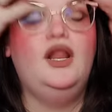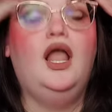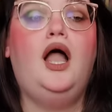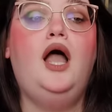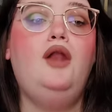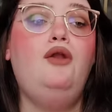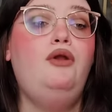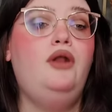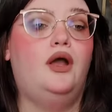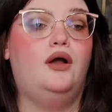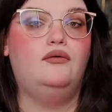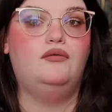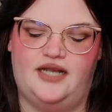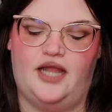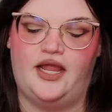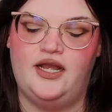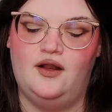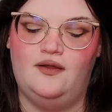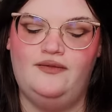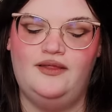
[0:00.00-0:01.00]
And
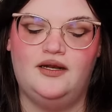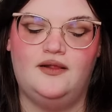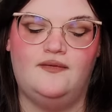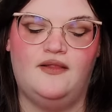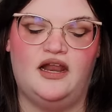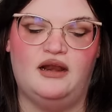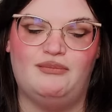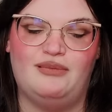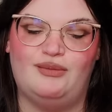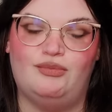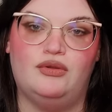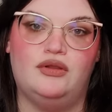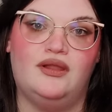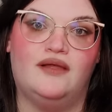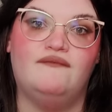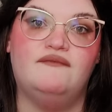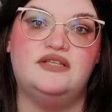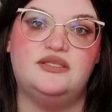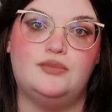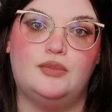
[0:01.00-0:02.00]
I know that a lot of people
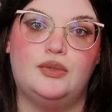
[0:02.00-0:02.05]
love this